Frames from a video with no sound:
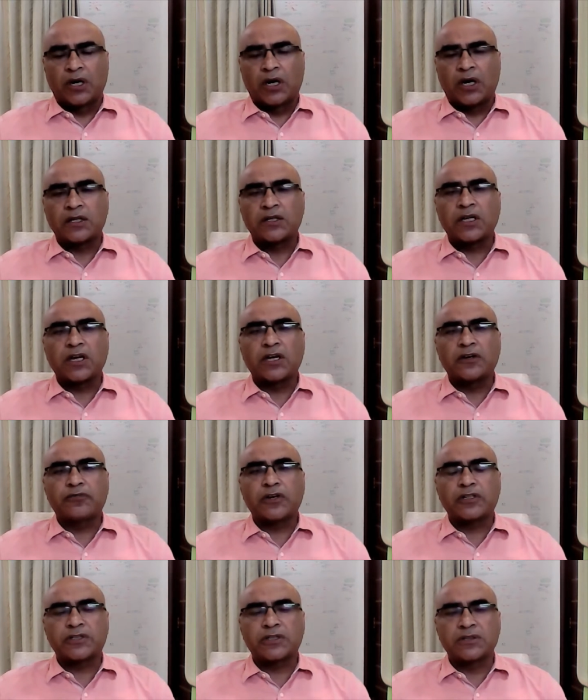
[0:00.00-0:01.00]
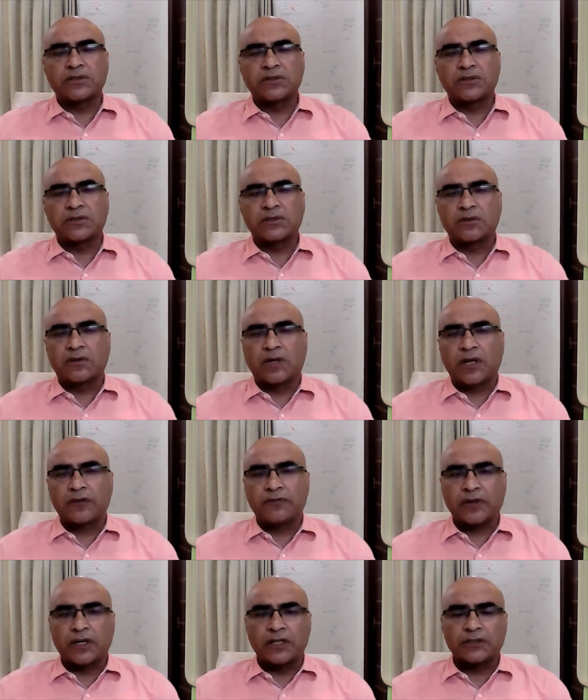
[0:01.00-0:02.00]
Other infections, if
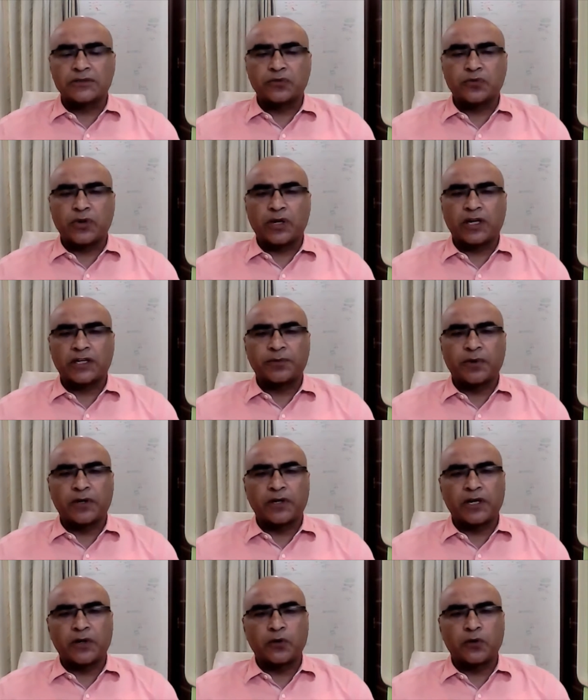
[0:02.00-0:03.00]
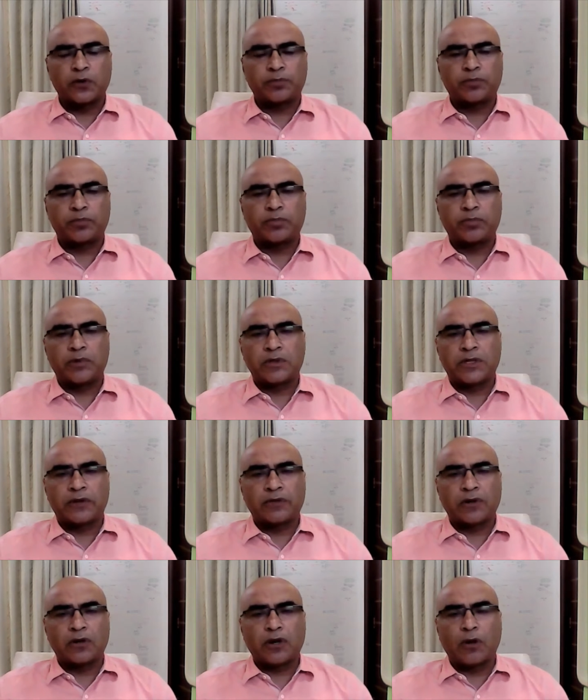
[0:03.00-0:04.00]
it is through a respiratory route, they
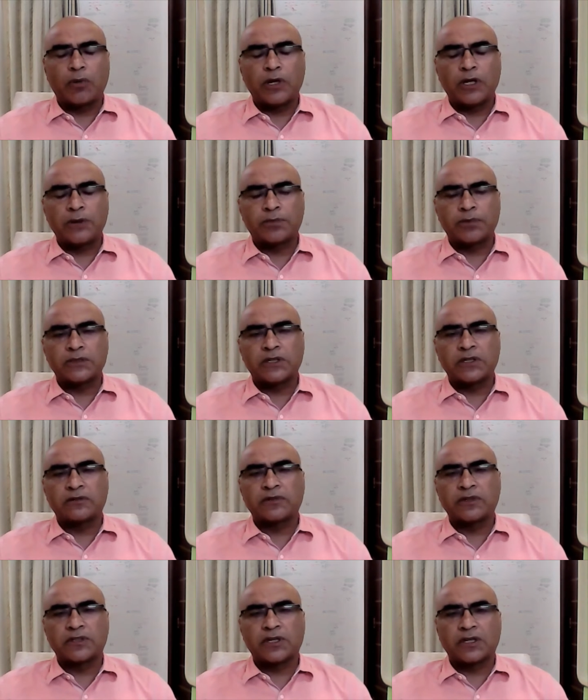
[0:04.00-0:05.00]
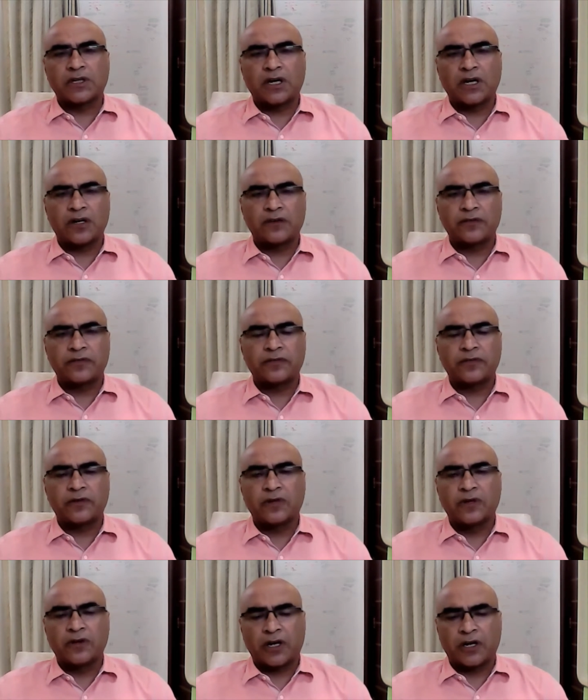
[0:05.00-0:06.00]
will commonly present with a cough
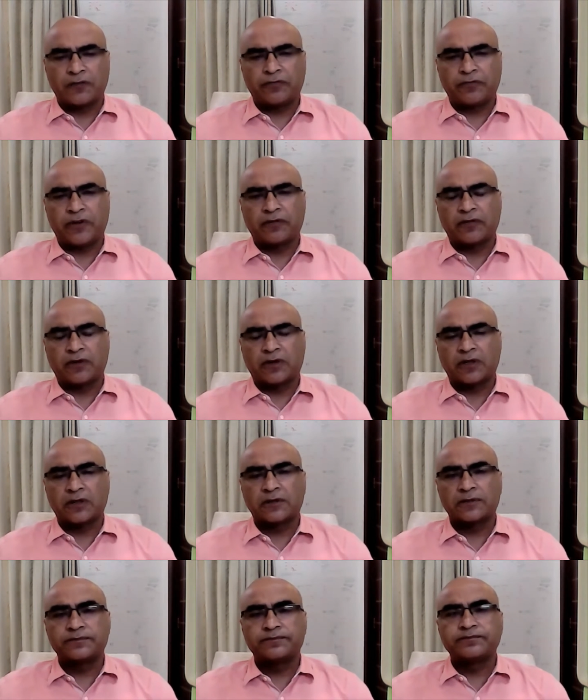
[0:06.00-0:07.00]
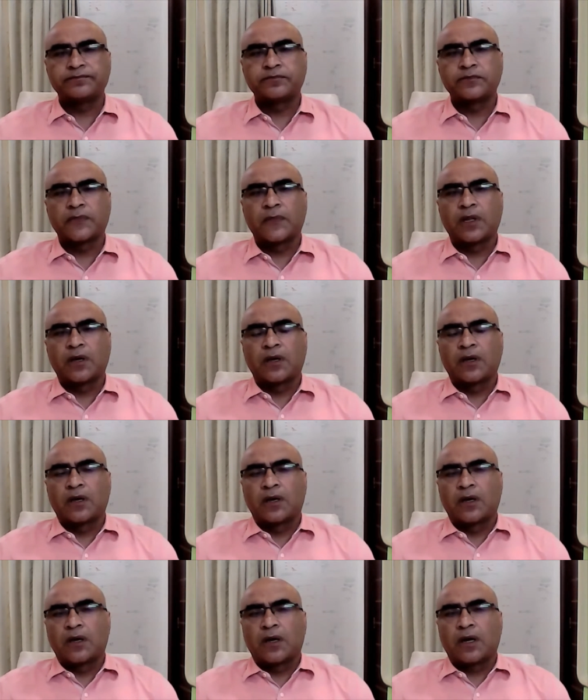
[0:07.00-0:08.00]
and fever.
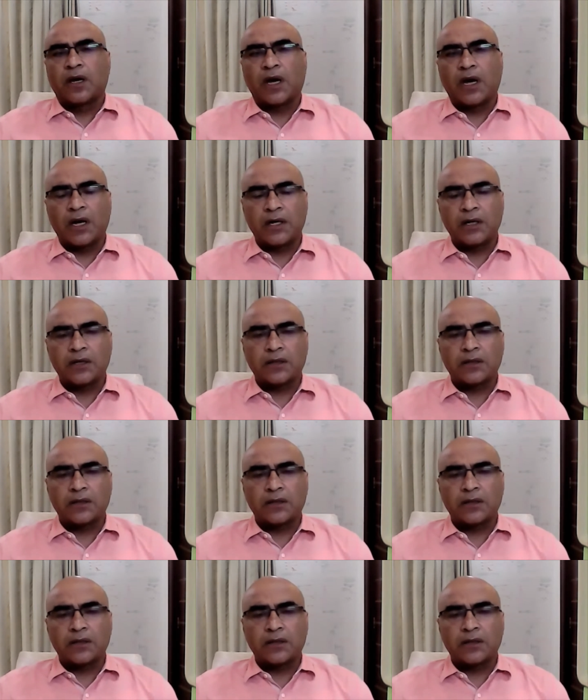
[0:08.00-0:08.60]
And